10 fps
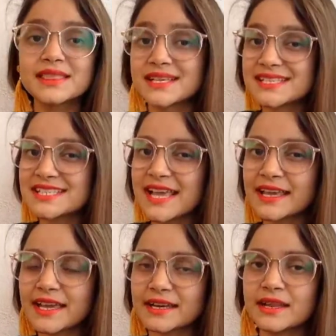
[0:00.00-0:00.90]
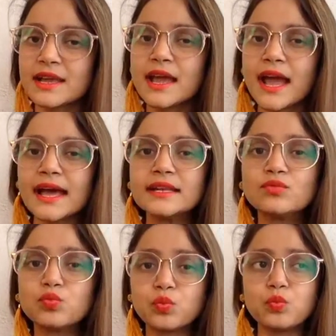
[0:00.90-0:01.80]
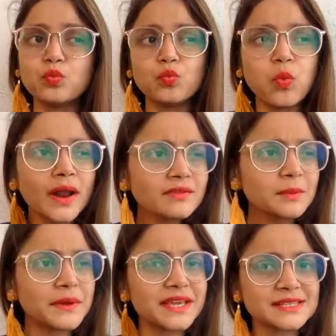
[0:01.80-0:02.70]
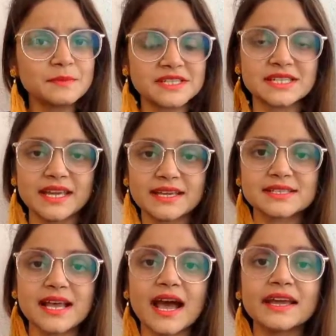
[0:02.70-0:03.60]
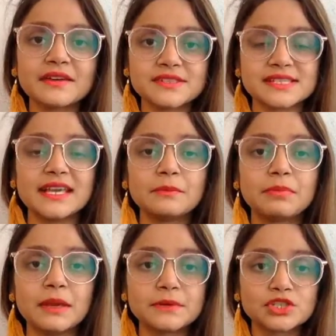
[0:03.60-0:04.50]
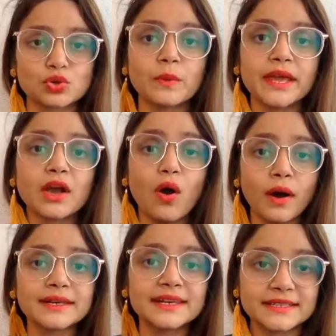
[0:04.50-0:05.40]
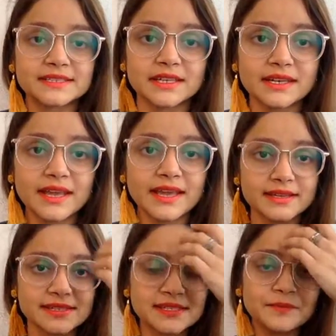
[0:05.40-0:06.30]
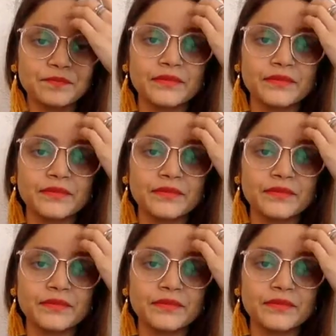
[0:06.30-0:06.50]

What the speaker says: The second, and one of the biggest mistakes I have seen people doing on LinkedIn is